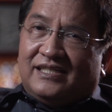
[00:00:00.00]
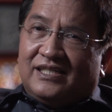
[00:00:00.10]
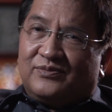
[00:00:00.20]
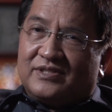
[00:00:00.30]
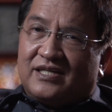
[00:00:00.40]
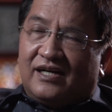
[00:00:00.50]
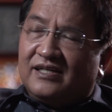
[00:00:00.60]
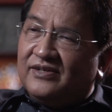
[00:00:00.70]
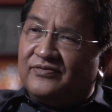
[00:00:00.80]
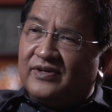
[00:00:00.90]
it was
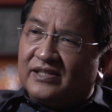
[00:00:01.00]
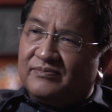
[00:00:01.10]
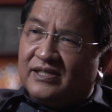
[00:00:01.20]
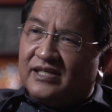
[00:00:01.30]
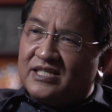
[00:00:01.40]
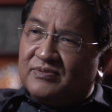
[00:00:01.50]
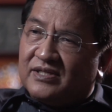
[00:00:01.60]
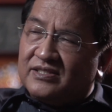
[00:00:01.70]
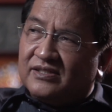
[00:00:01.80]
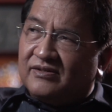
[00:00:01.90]
hardly felt by us
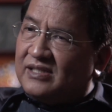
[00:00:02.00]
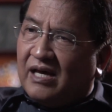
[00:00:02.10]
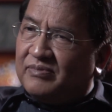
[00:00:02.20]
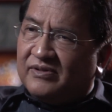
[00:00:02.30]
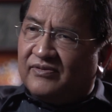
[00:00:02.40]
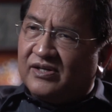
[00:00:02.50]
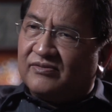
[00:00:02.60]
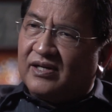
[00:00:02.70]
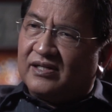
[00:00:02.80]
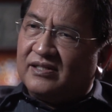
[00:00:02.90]
because it happened very
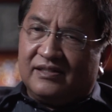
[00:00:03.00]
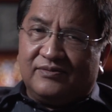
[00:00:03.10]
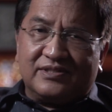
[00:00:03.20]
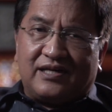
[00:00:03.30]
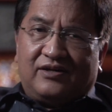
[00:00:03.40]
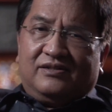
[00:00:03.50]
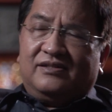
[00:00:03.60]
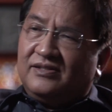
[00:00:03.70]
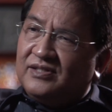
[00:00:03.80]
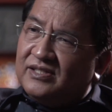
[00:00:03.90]
quickly, and he was
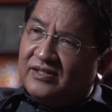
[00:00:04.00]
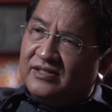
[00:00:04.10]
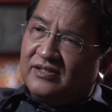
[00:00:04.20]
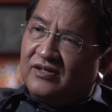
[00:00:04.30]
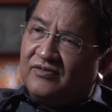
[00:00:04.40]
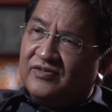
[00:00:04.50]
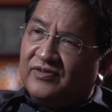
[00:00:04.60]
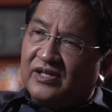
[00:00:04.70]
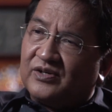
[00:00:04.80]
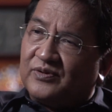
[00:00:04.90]
out. He recovered
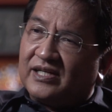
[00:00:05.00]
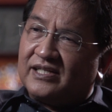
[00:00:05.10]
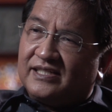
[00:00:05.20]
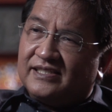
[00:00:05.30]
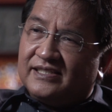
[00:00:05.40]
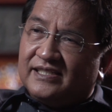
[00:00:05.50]
very quickly.